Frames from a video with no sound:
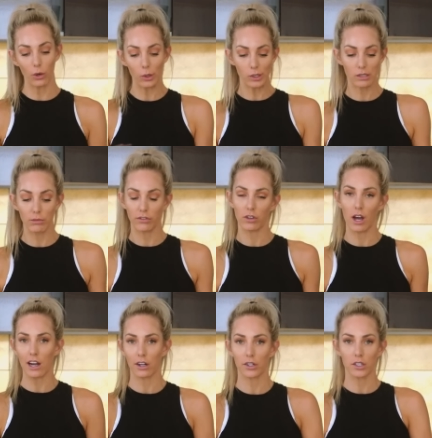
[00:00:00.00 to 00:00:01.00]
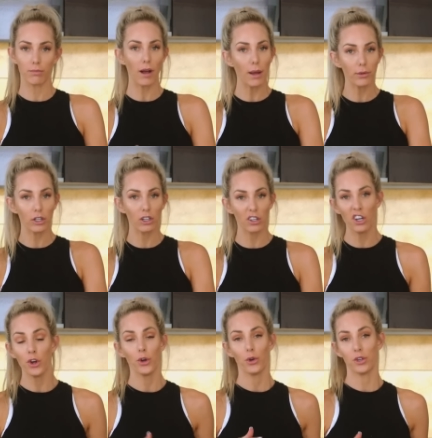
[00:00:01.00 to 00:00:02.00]
Awesome if you are going to a barbecue
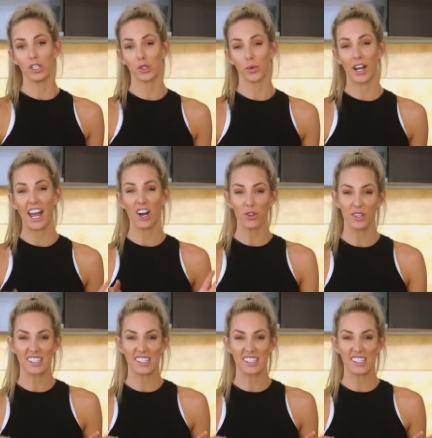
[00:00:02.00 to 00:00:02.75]
or you just want a healthy